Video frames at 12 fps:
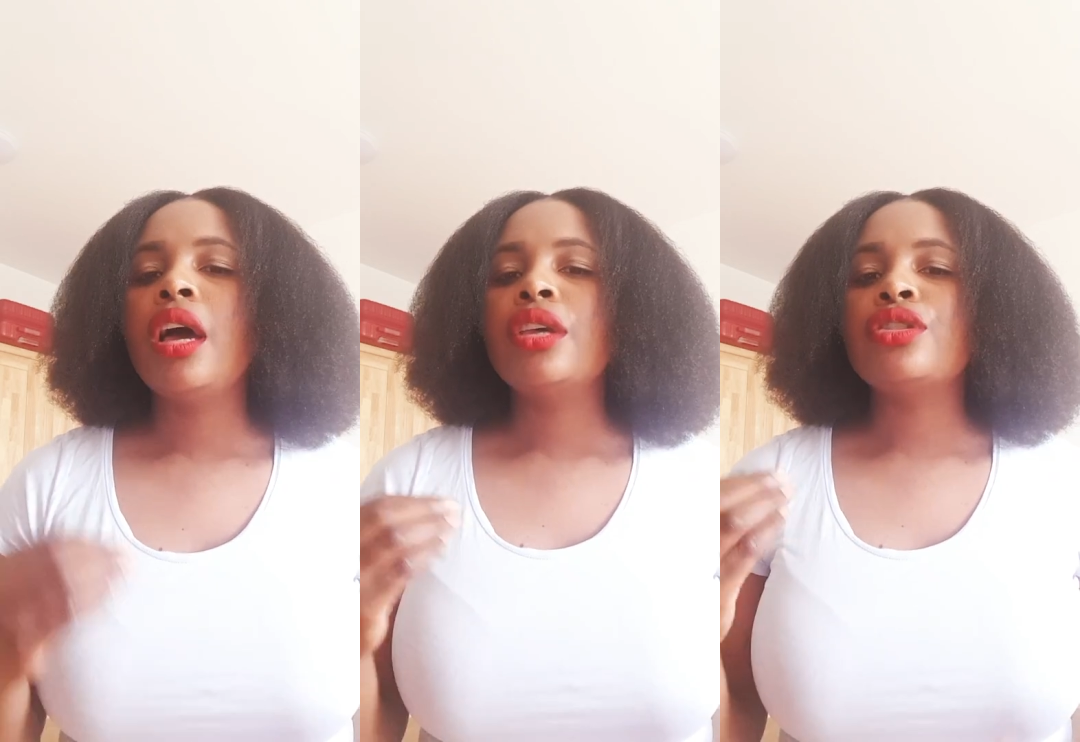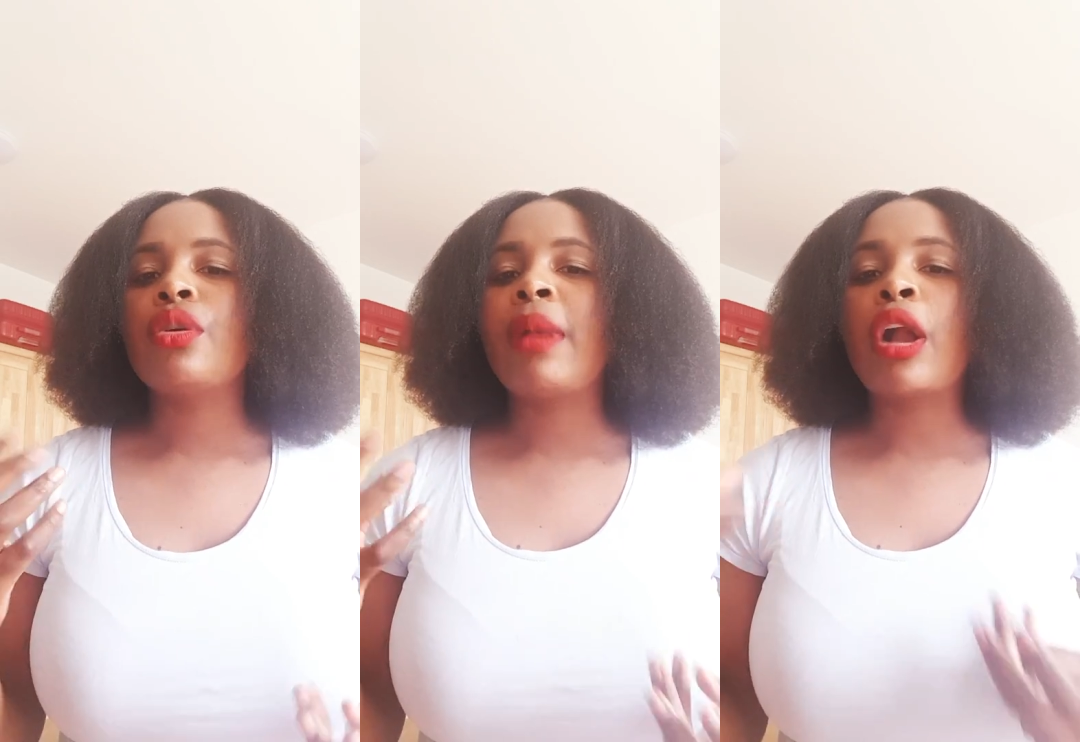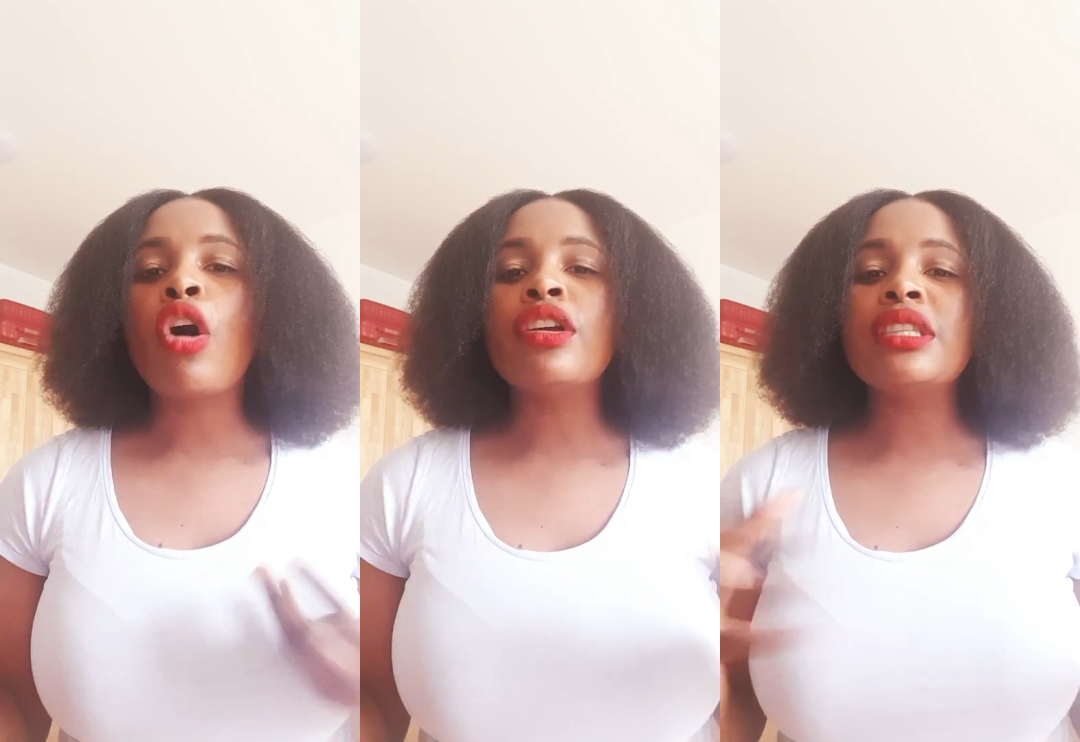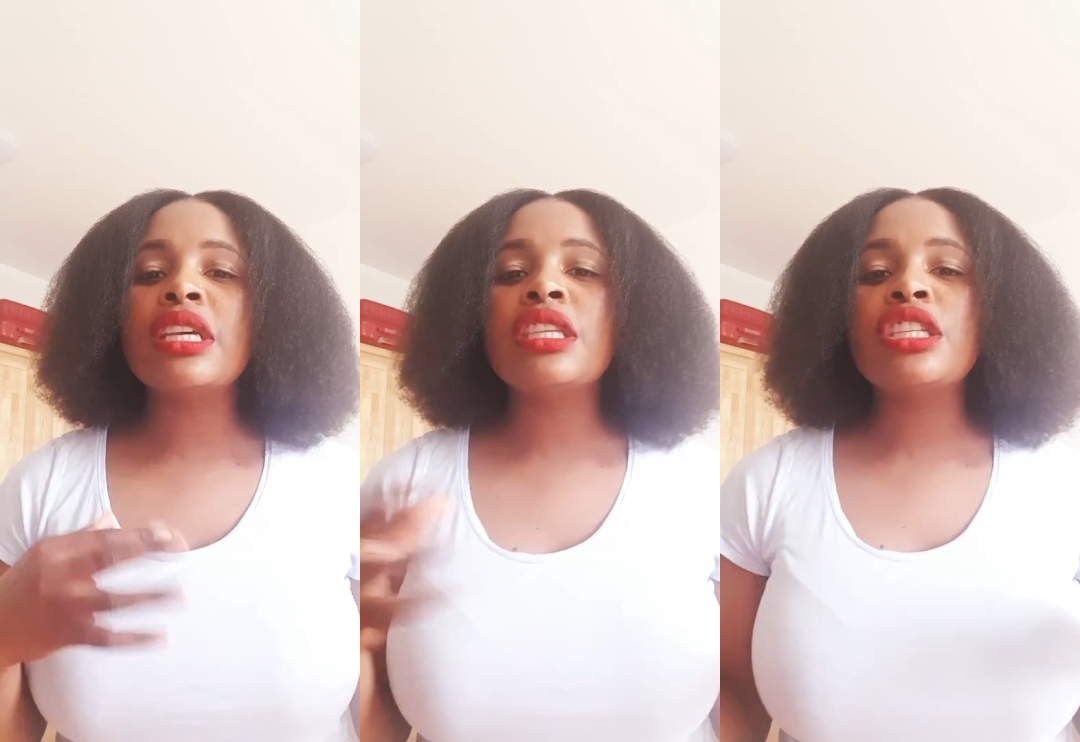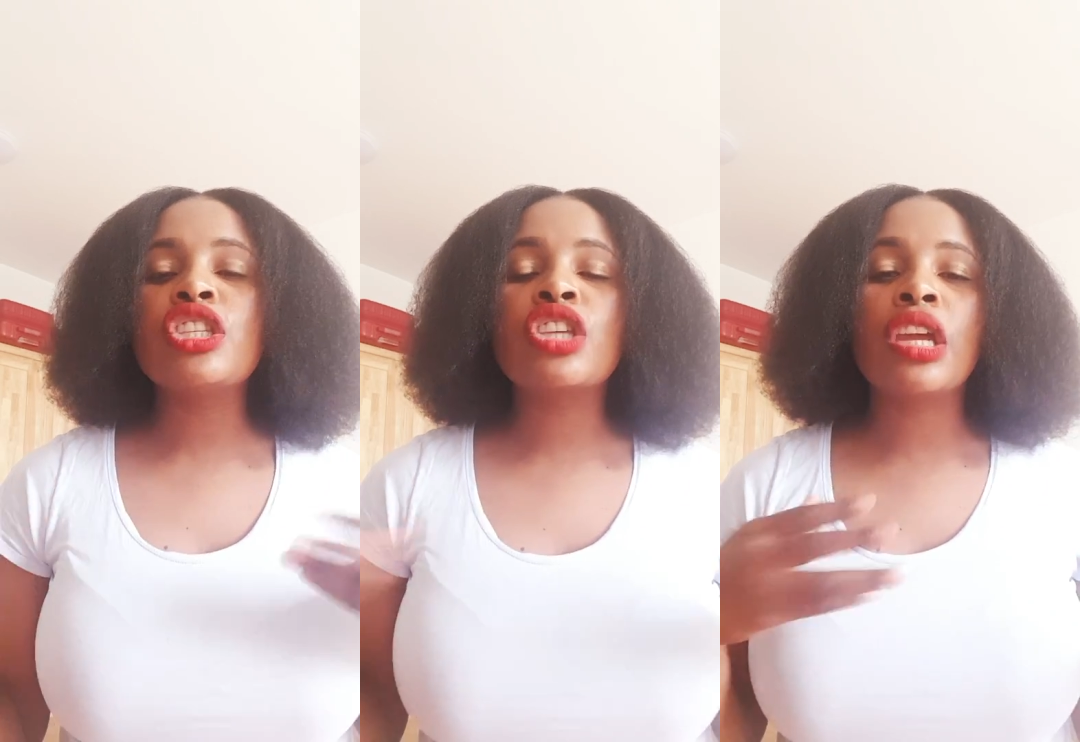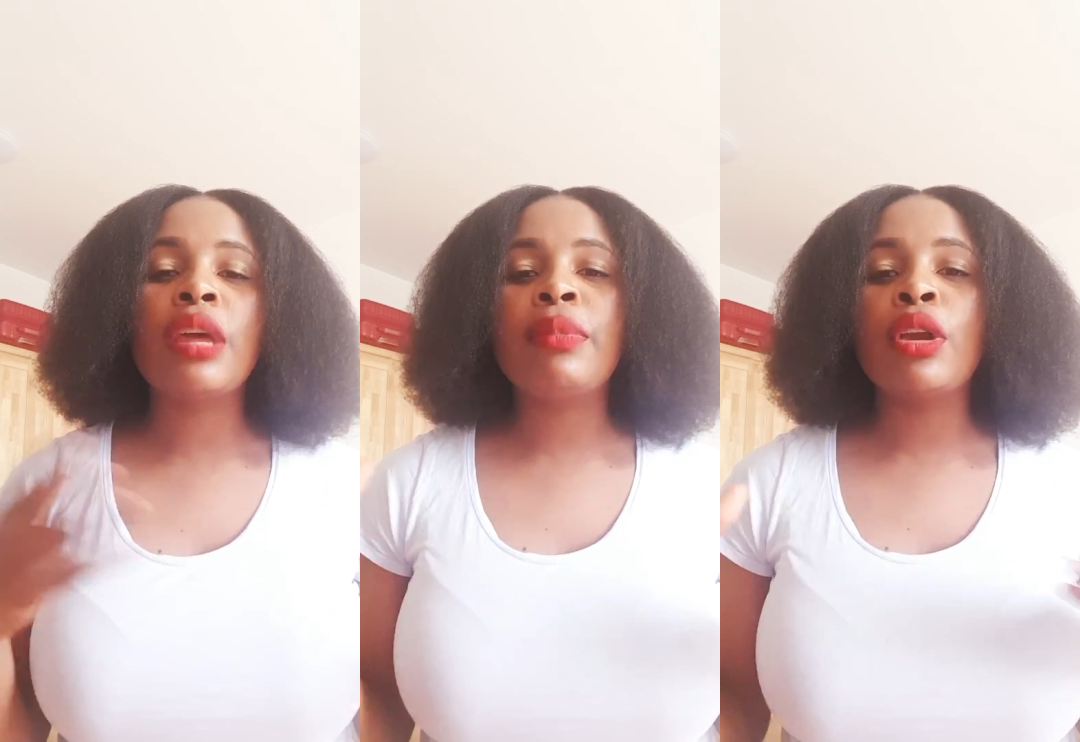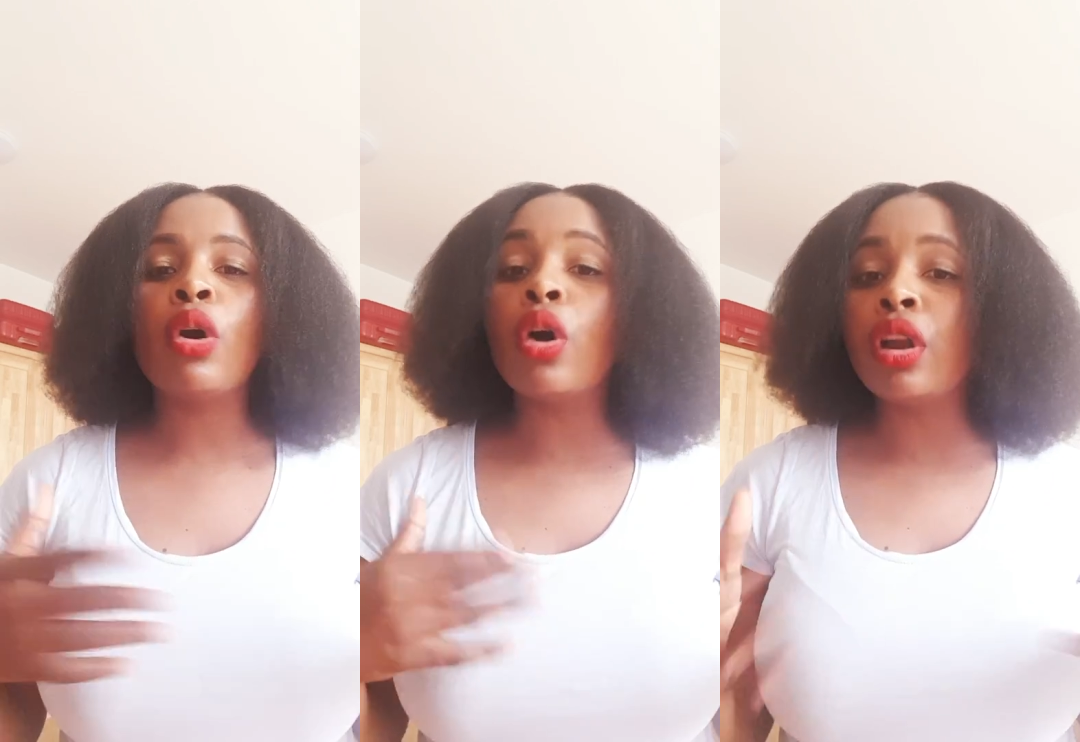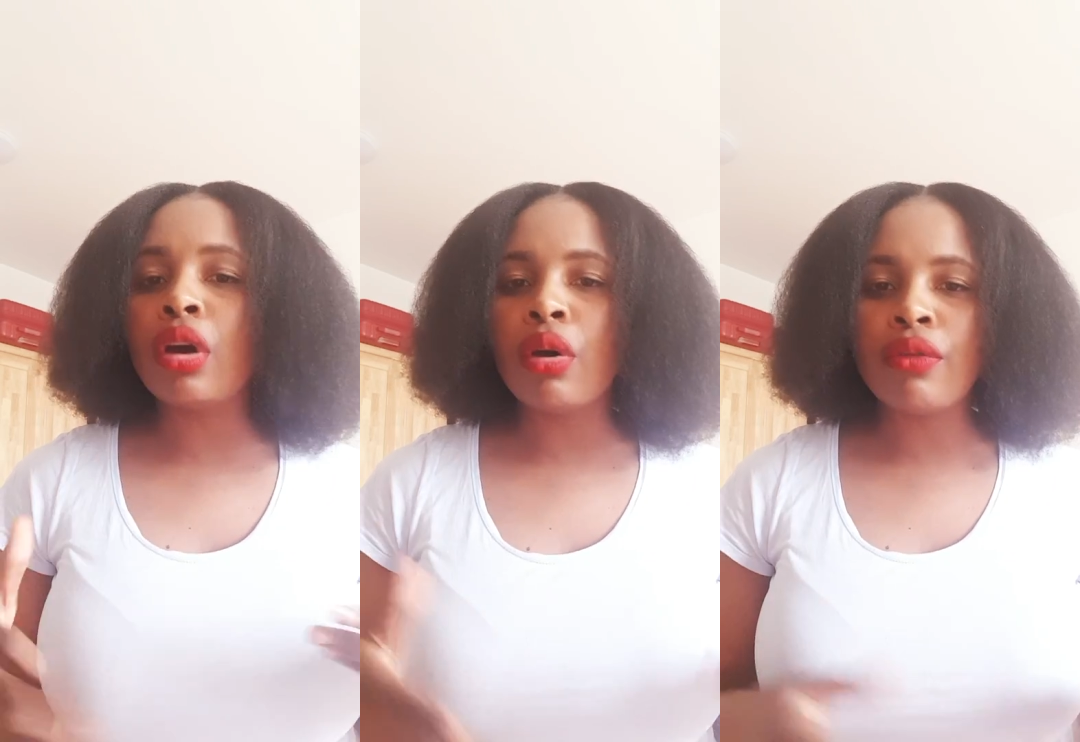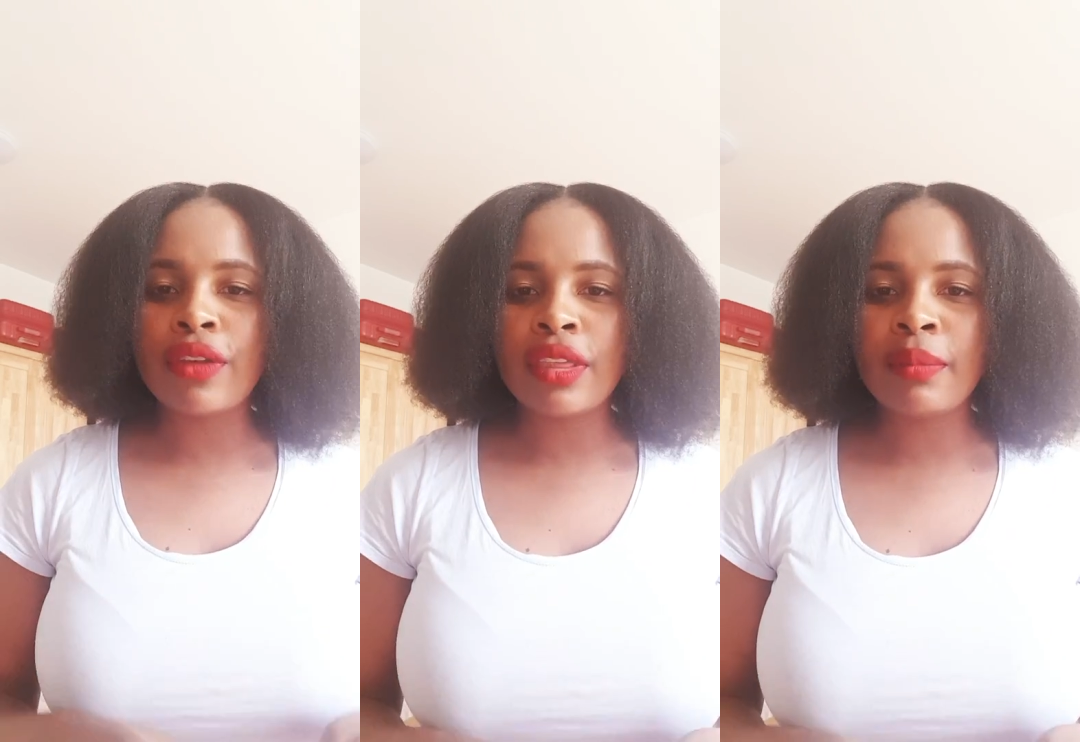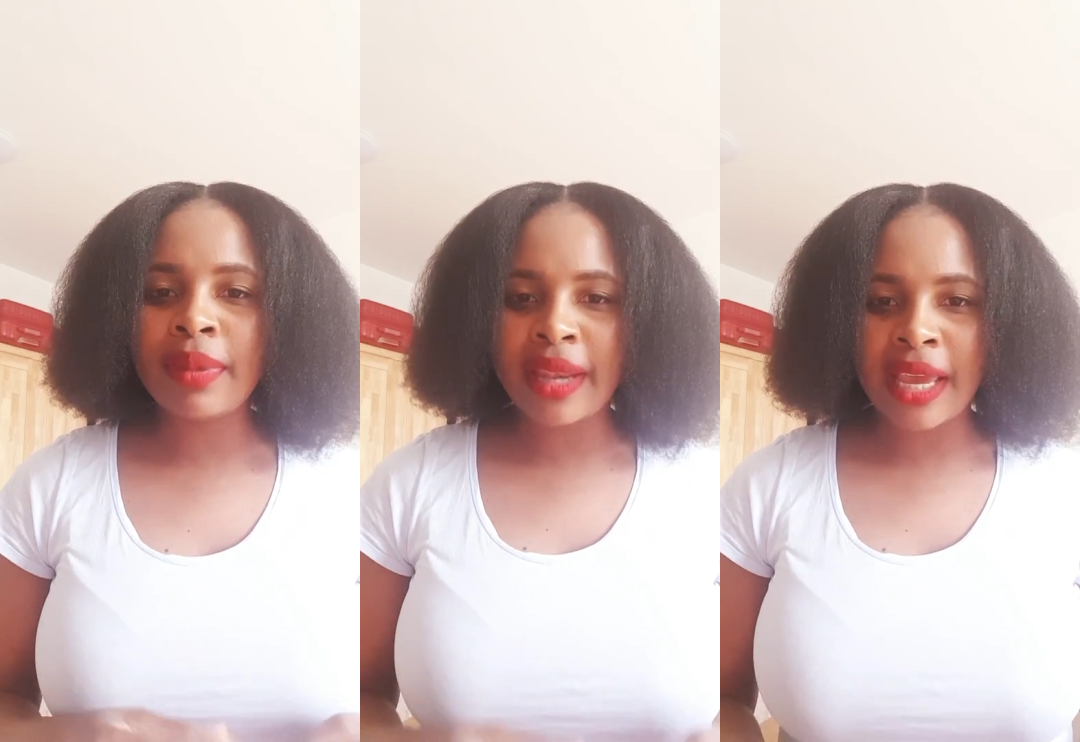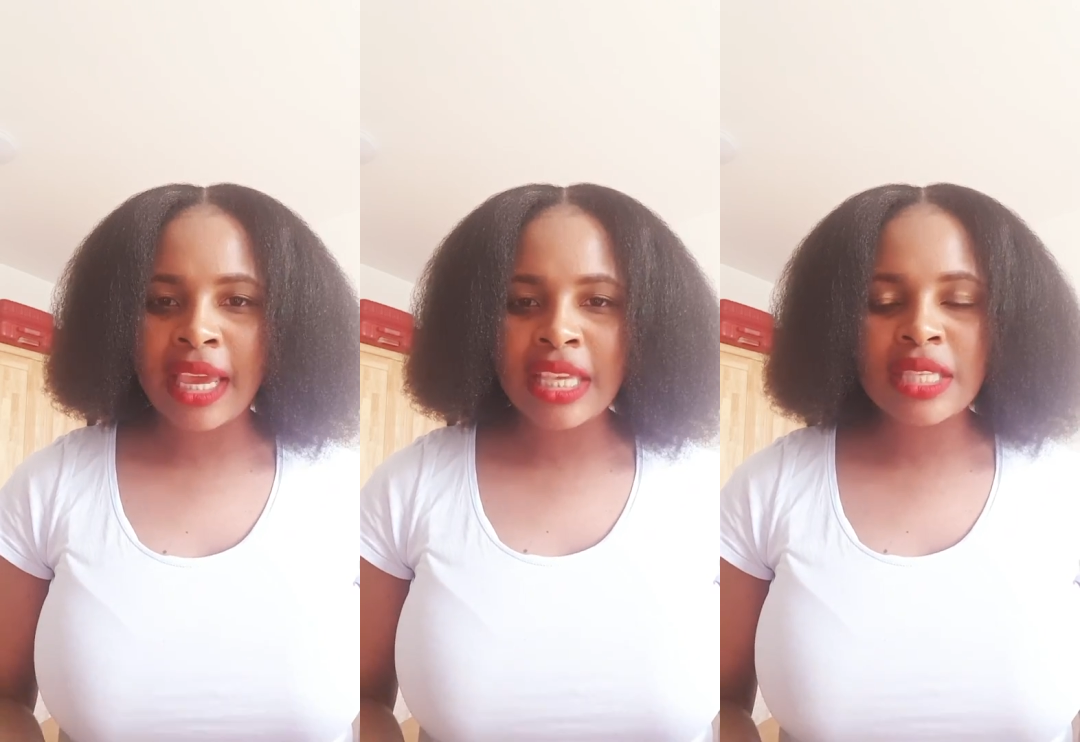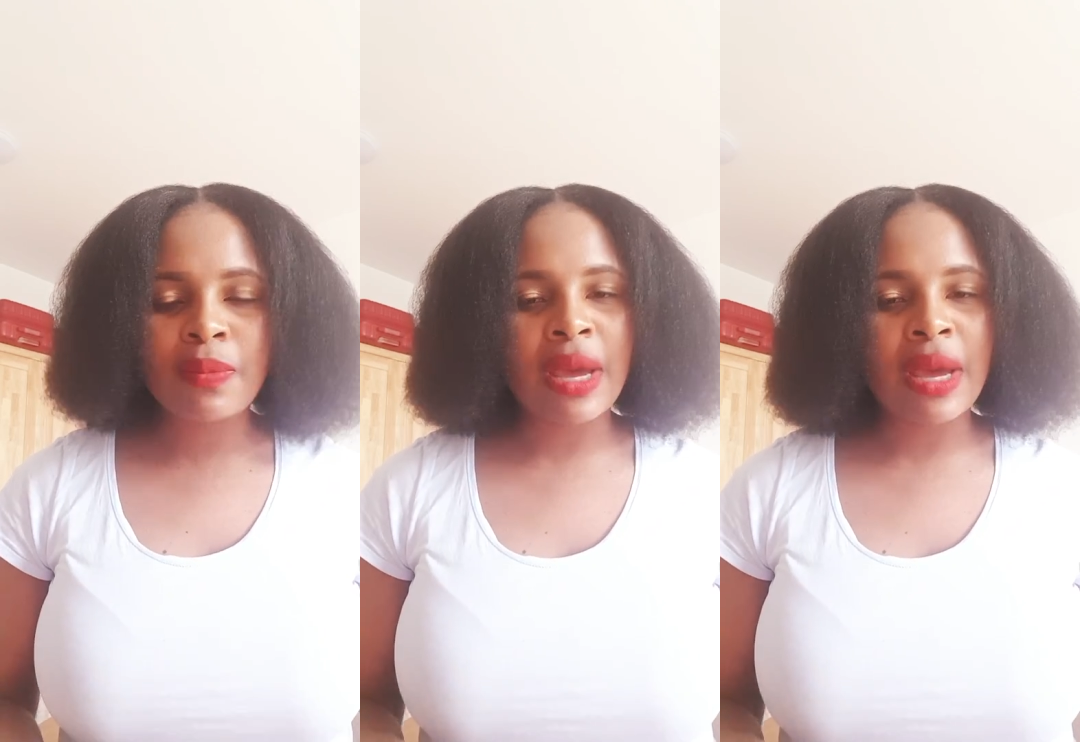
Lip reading: So my content is going to be all over the place,